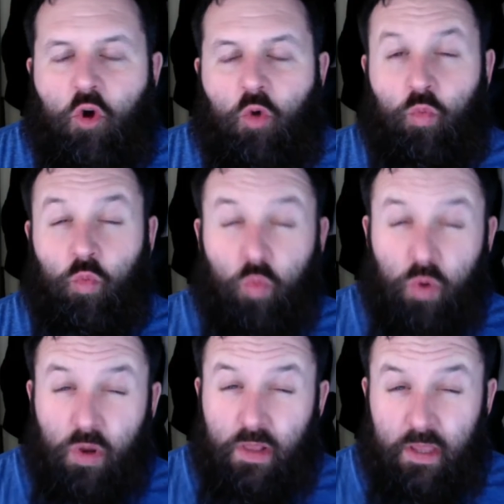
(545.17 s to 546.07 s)

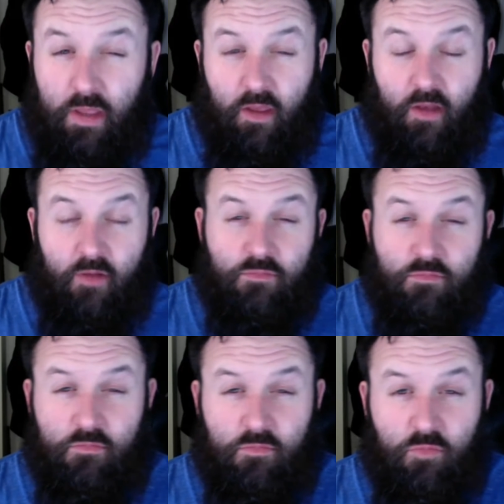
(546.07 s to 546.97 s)
really
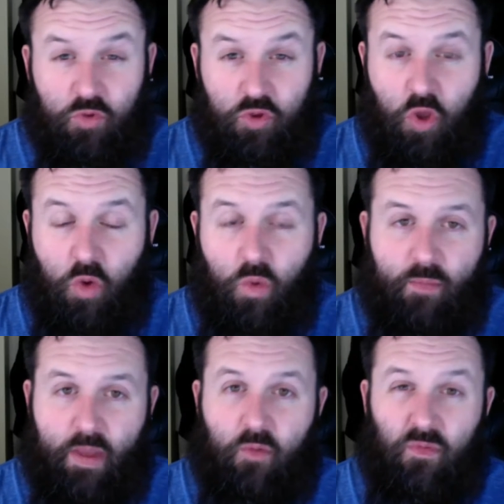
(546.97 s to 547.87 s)
low
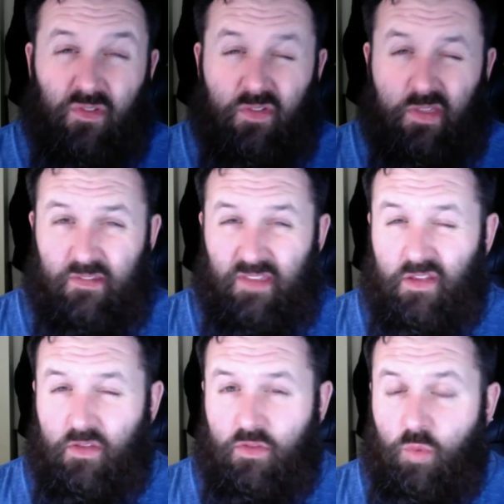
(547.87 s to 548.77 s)
amount, let's
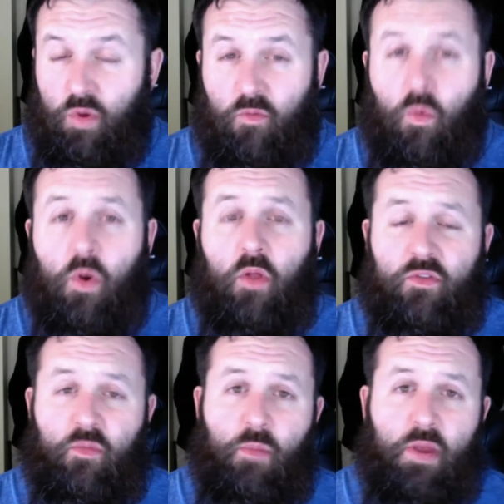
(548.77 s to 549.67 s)
say $3 or
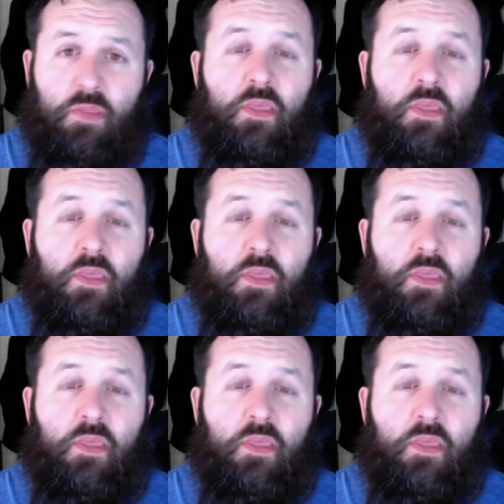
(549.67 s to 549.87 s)
$4 a month,